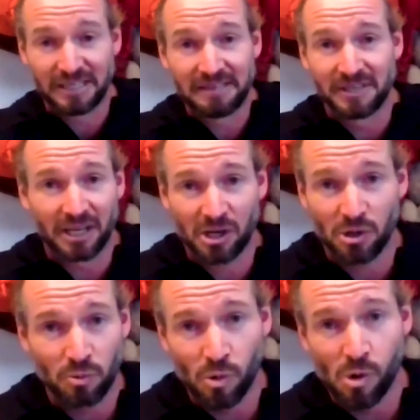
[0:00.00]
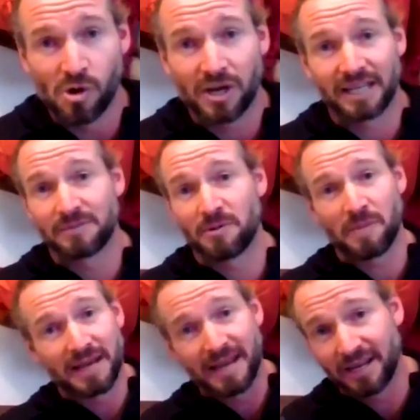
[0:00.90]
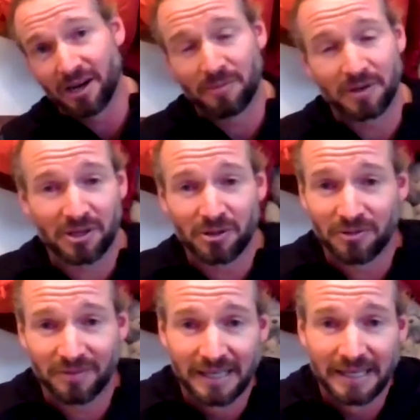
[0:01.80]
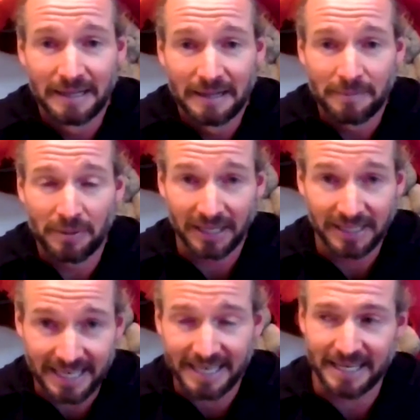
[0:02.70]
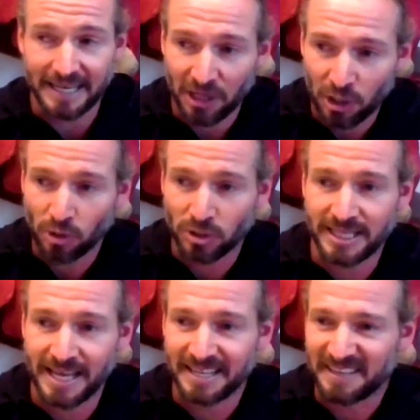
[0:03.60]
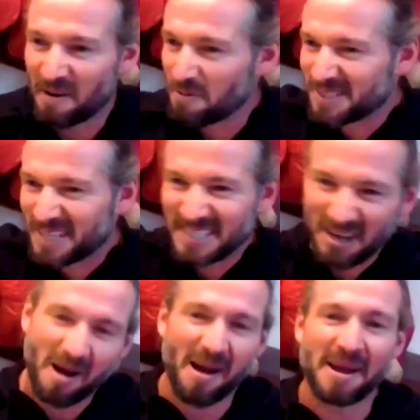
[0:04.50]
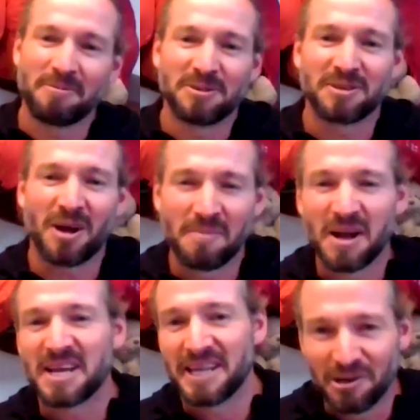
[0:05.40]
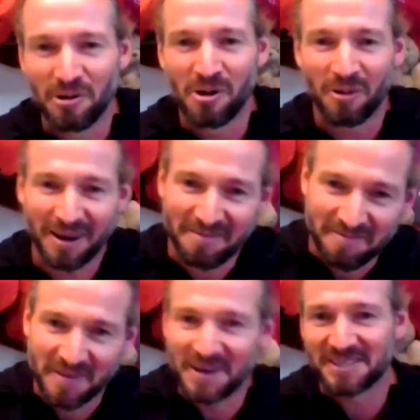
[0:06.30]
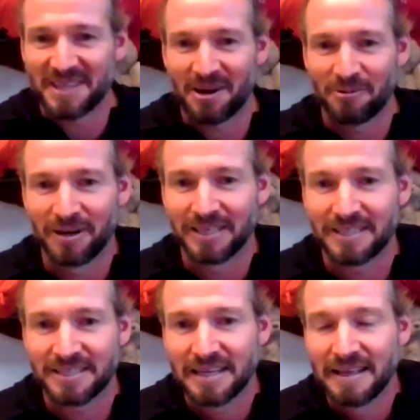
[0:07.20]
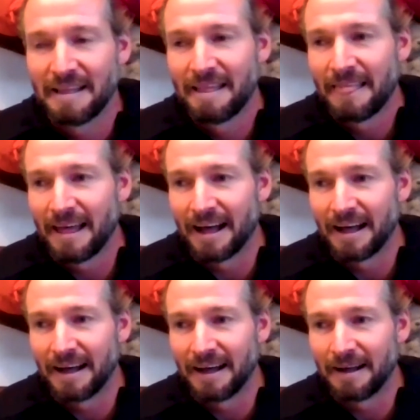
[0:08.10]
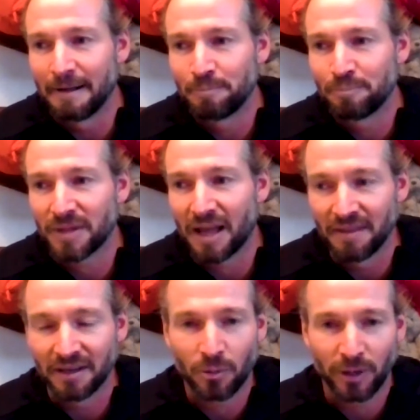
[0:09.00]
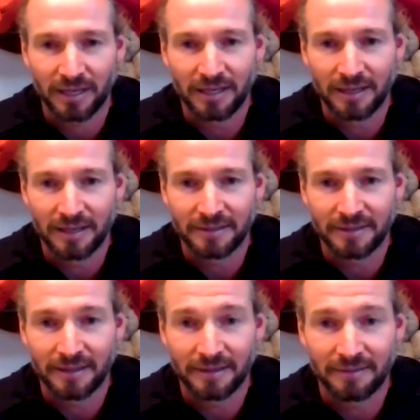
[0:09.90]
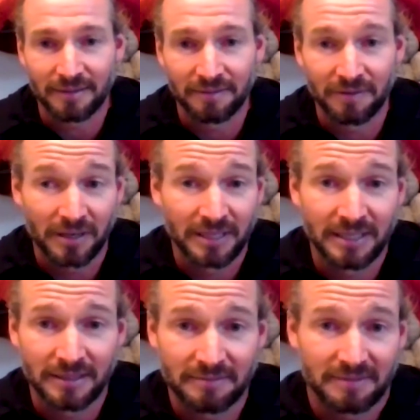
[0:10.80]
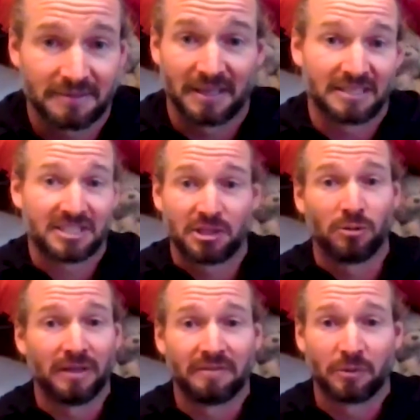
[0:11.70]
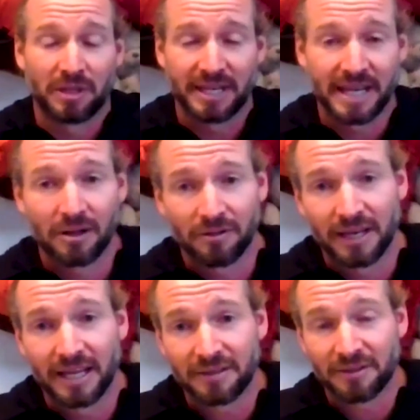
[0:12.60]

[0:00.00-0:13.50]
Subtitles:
evening I couldn't walk, and I had to put my leg up, and I couldn't. But I did it, and I got to the end, and I was like, I'm a hero. I finished that race, and then quickly learned that still living with it now.